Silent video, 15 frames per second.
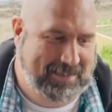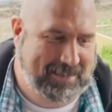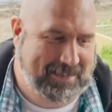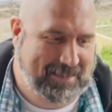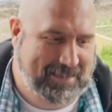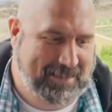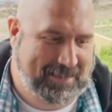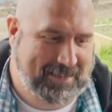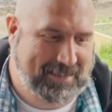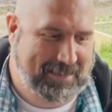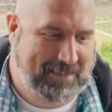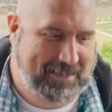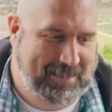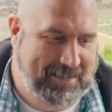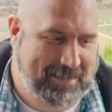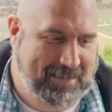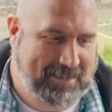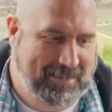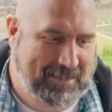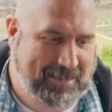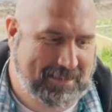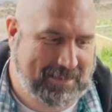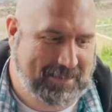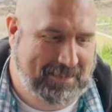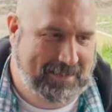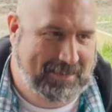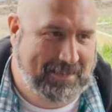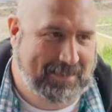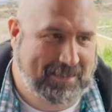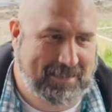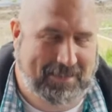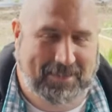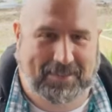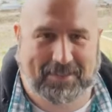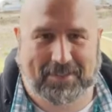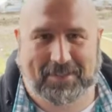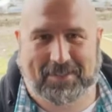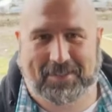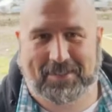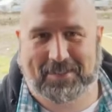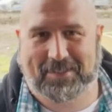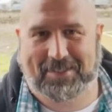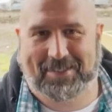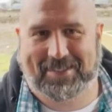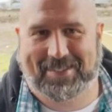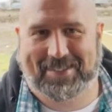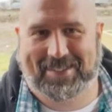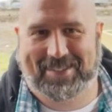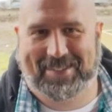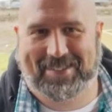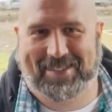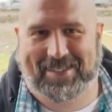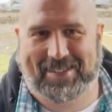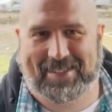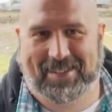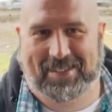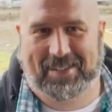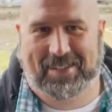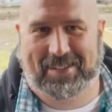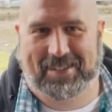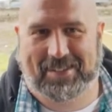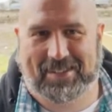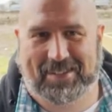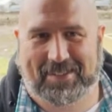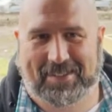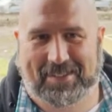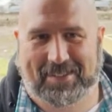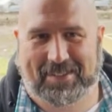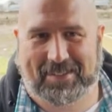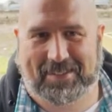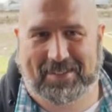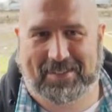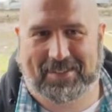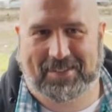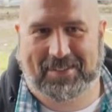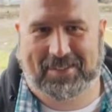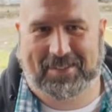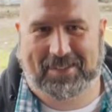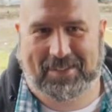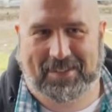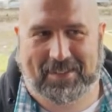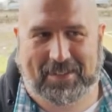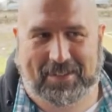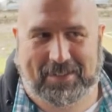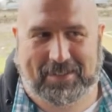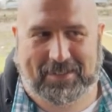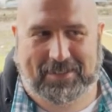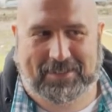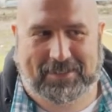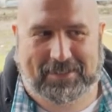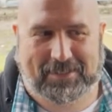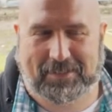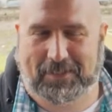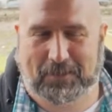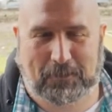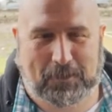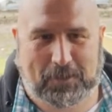[no speech]